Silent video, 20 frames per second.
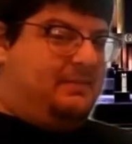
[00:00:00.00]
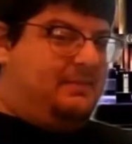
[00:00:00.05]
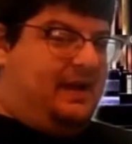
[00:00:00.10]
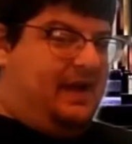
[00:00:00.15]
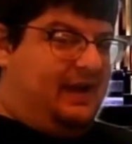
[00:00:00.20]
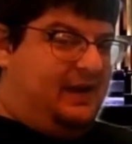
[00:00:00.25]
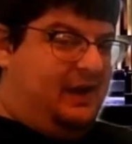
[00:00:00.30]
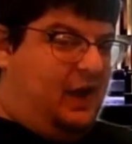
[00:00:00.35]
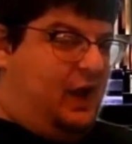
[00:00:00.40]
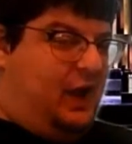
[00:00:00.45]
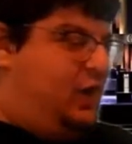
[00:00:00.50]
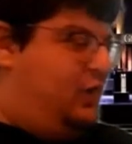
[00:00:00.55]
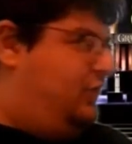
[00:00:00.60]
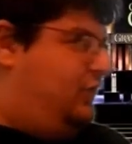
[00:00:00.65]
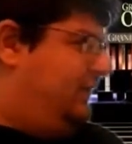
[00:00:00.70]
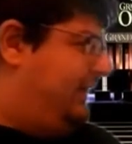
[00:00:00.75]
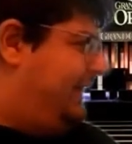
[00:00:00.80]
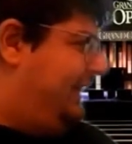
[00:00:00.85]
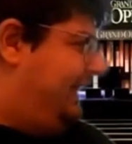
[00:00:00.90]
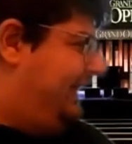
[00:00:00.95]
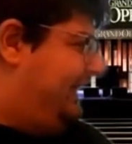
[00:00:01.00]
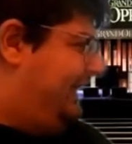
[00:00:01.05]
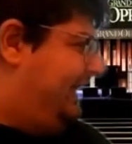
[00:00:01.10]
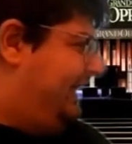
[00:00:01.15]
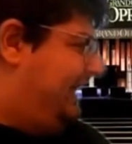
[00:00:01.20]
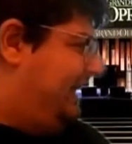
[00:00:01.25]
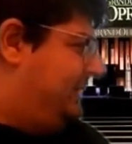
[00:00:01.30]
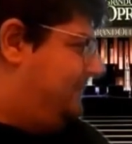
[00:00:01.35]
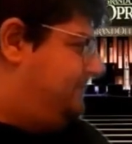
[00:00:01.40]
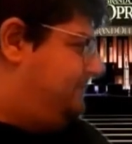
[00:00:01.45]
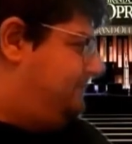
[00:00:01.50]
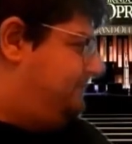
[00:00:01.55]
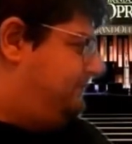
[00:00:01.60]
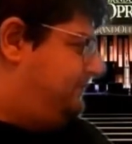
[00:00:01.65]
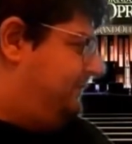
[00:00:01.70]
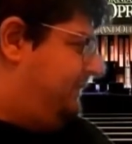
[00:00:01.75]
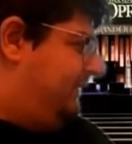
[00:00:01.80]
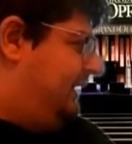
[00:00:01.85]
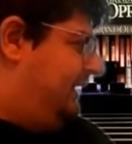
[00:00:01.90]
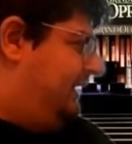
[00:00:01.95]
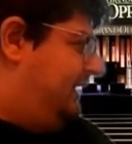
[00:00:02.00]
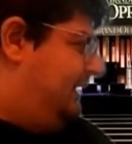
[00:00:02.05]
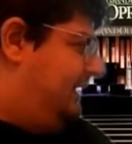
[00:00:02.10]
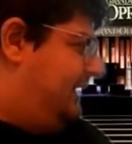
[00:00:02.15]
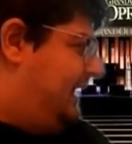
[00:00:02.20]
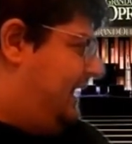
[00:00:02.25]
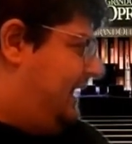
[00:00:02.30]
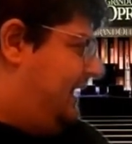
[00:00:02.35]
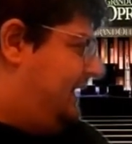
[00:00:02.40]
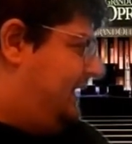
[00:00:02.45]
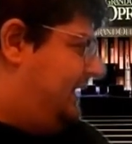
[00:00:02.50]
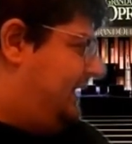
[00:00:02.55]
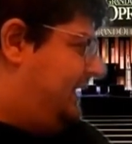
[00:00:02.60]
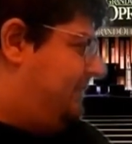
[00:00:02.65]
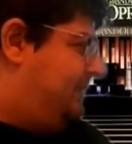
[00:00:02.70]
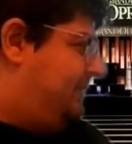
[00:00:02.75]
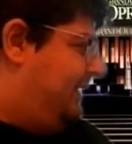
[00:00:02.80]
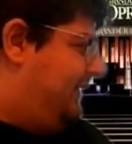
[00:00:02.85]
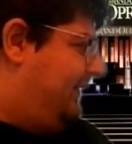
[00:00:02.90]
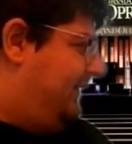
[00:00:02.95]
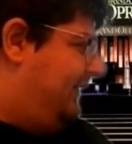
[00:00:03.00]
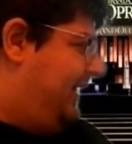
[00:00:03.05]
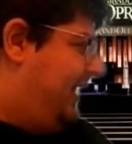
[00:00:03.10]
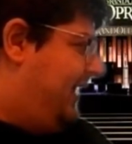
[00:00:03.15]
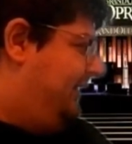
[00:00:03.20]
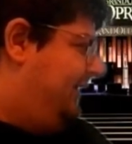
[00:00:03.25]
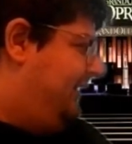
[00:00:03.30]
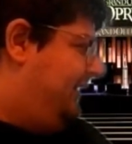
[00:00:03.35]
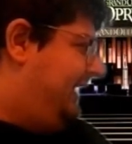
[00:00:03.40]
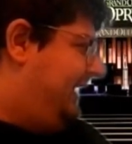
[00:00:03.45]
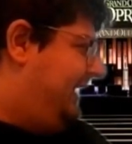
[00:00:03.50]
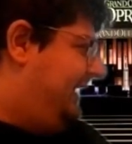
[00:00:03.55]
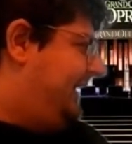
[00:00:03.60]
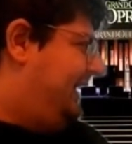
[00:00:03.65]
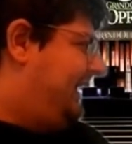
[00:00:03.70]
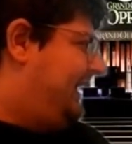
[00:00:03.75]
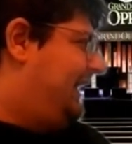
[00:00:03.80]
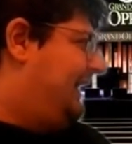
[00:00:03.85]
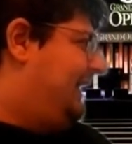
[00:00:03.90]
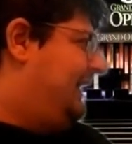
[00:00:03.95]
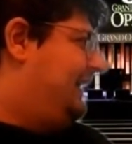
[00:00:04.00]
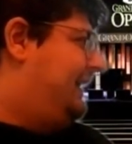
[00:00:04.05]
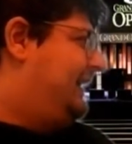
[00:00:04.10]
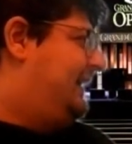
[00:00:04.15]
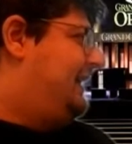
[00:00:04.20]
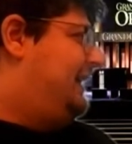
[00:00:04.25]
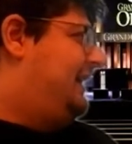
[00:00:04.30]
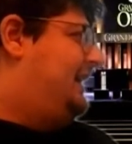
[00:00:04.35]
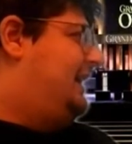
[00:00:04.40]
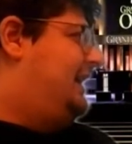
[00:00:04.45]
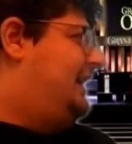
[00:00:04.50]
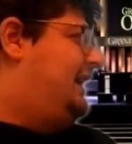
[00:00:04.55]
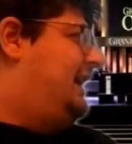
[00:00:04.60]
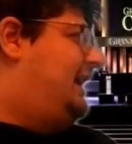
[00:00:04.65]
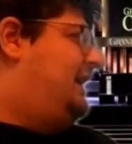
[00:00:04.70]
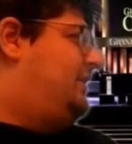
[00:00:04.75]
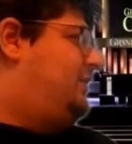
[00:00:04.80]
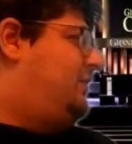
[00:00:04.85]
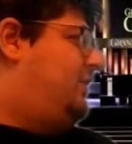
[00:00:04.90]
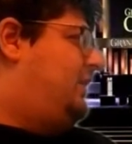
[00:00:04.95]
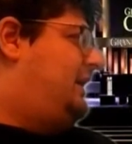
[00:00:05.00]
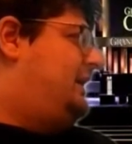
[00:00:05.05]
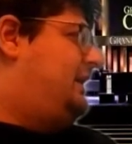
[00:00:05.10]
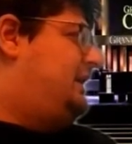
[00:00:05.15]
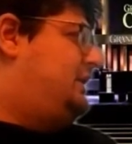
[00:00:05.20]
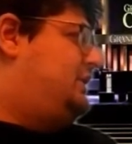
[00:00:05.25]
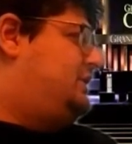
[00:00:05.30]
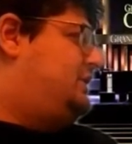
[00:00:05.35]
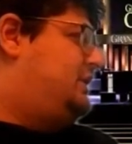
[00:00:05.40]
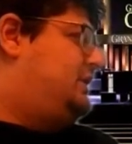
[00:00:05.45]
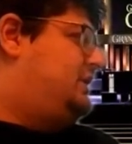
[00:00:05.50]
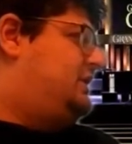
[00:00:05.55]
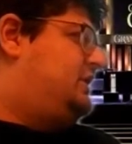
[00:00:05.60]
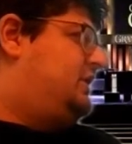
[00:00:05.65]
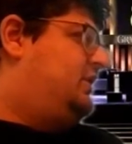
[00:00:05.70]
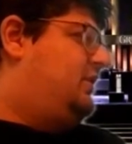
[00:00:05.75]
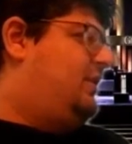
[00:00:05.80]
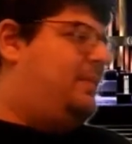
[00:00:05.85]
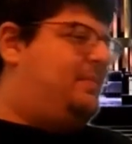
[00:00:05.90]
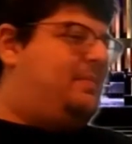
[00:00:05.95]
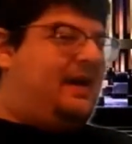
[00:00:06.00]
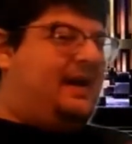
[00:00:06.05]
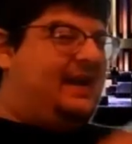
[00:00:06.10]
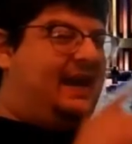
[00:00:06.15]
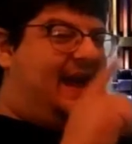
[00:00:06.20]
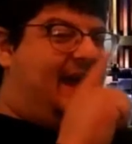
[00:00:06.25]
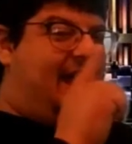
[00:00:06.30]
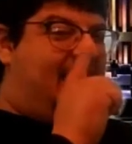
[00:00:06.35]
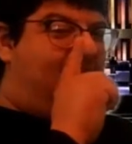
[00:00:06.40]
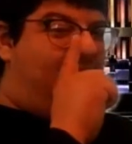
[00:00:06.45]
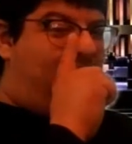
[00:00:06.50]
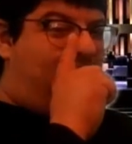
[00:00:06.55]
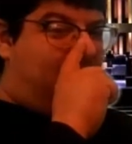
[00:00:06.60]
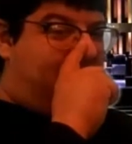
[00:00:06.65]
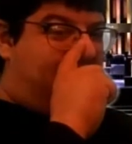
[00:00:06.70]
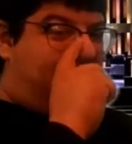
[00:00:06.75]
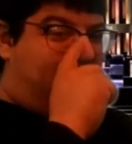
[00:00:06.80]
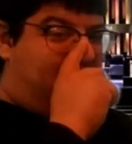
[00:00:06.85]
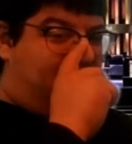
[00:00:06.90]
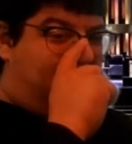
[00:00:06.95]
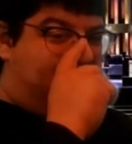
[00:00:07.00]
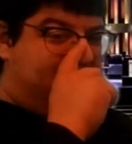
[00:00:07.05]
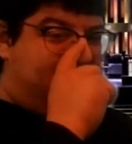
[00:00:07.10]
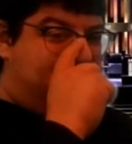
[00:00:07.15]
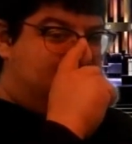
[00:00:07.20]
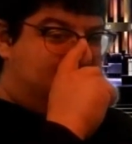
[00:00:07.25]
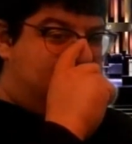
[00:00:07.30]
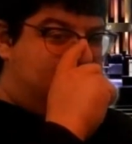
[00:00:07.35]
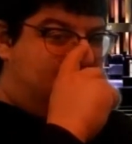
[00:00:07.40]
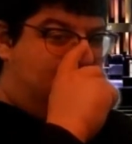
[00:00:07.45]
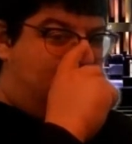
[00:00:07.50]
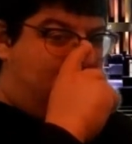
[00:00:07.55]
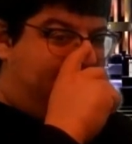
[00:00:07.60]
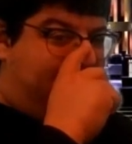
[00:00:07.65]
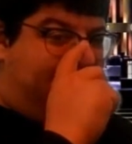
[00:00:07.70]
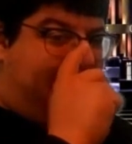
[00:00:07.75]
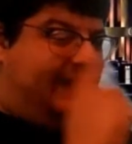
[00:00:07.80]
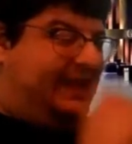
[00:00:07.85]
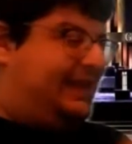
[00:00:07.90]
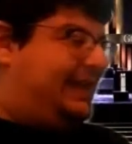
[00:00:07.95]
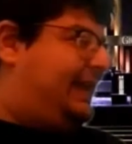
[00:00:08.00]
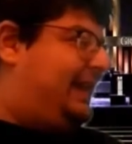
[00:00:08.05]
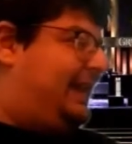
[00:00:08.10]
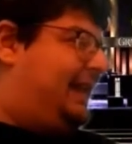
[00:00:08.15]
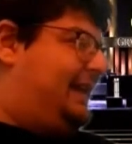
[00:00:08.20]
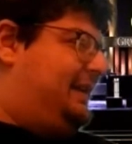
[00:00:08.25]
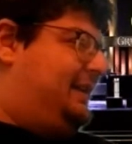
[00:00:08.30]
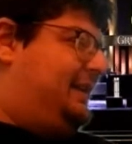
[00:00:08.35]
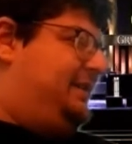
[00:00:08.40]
about hoses and how to smell roses and what you should do about owls on noses.